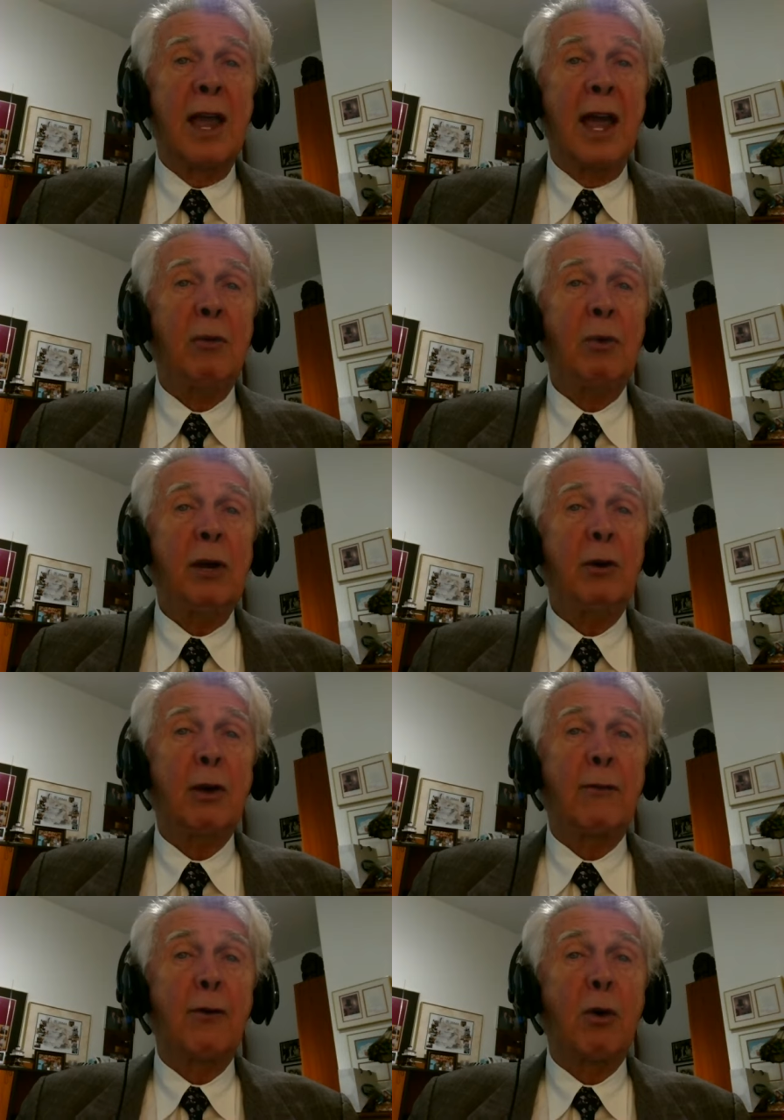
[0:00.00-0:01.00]
and we
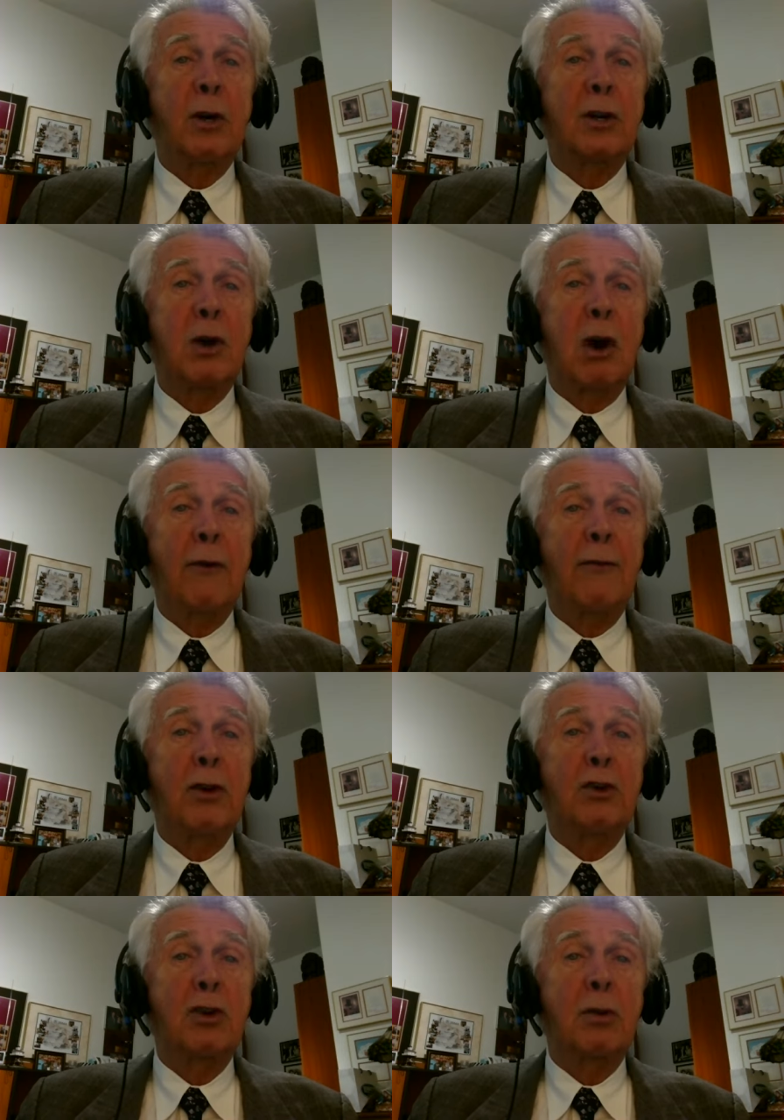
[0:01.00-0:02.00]
look forward to our
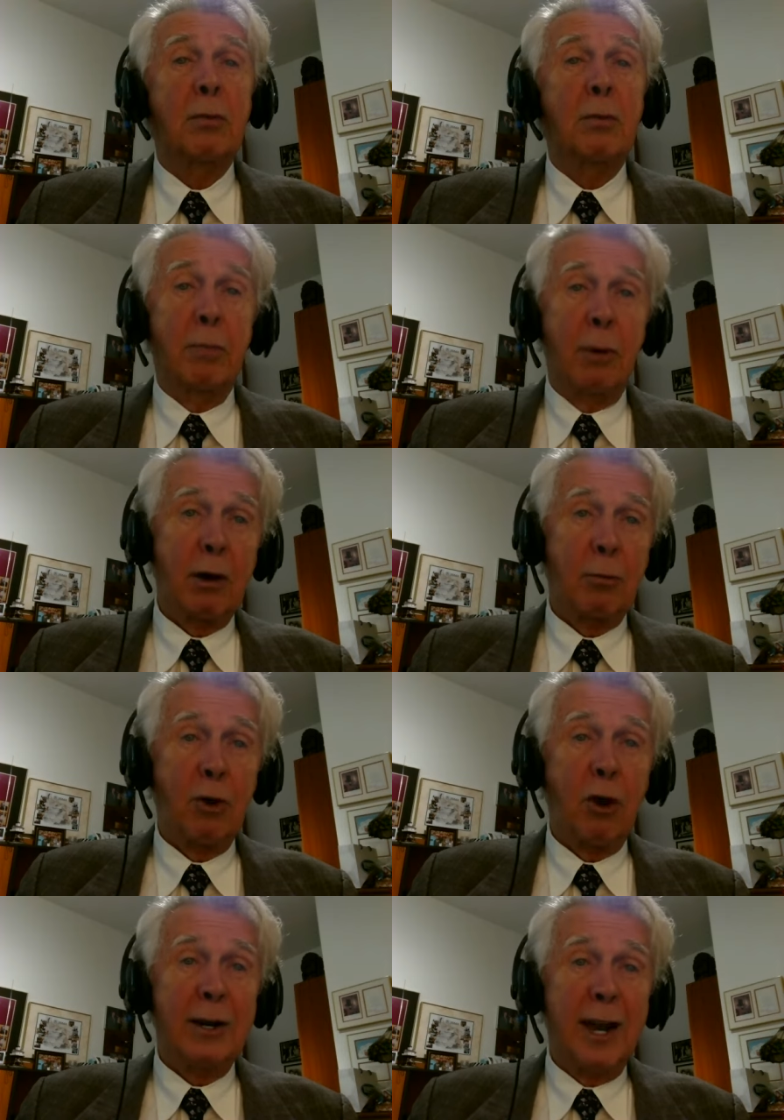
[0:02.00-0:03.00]
future
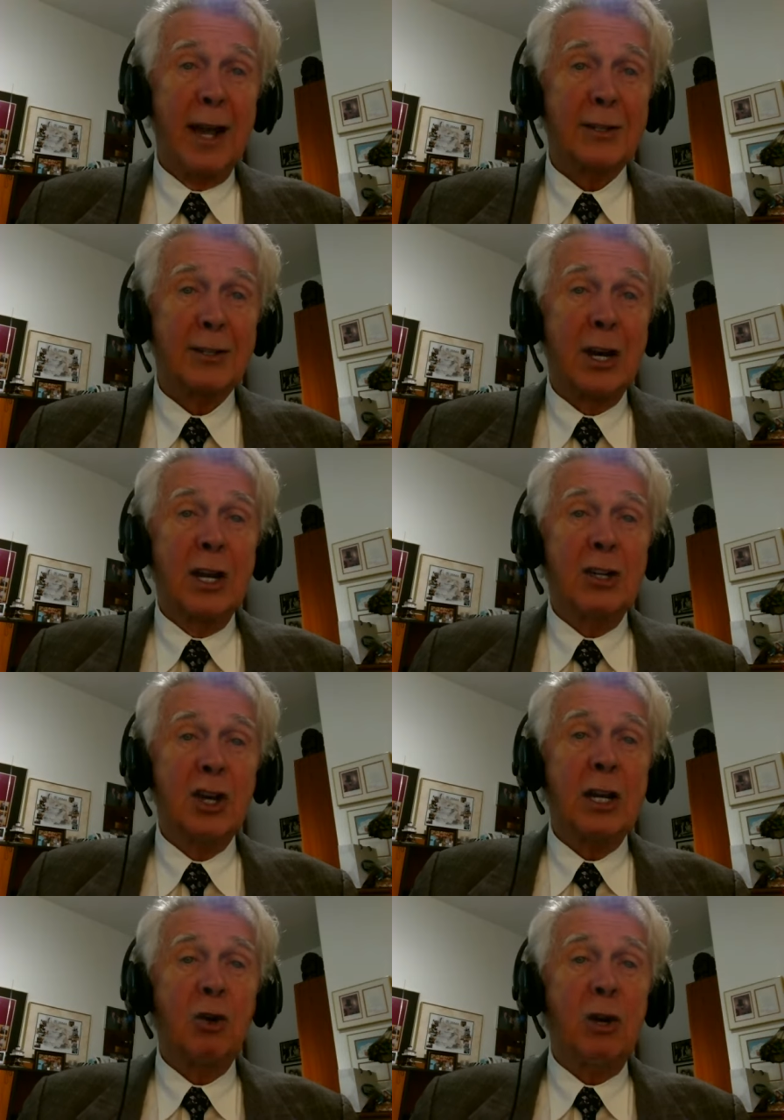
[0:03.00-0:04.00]
broadcasts.
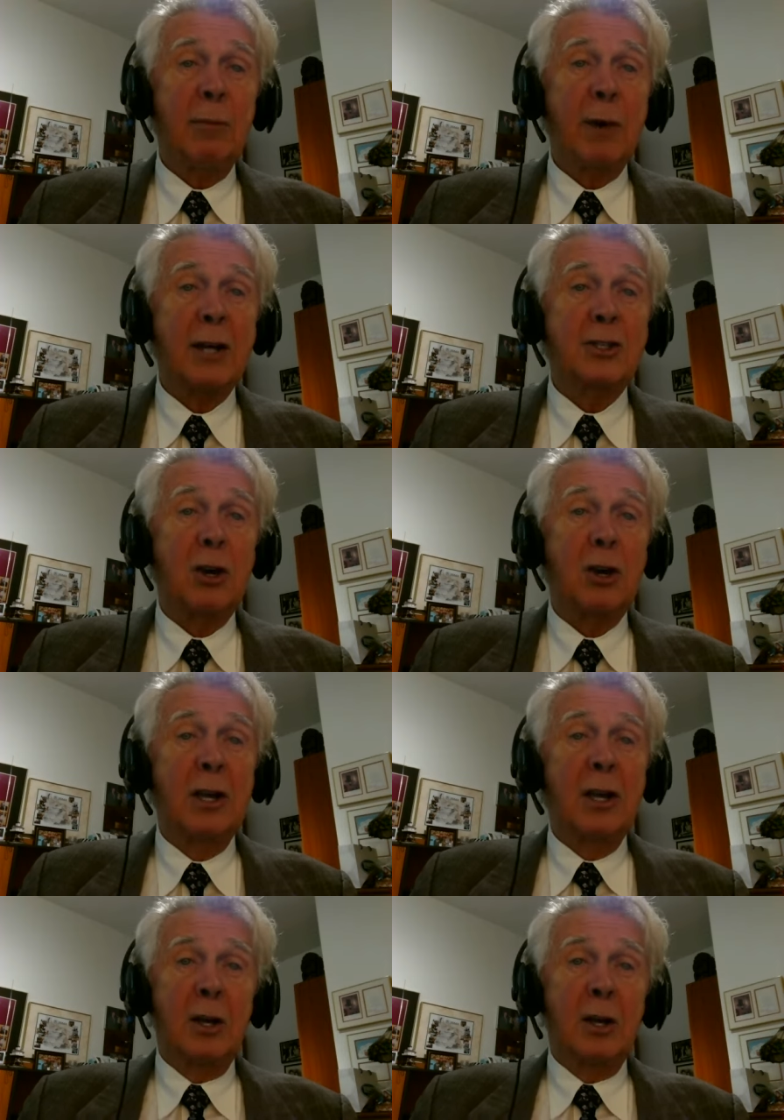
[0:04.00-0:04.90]
Dziękuję bardzo.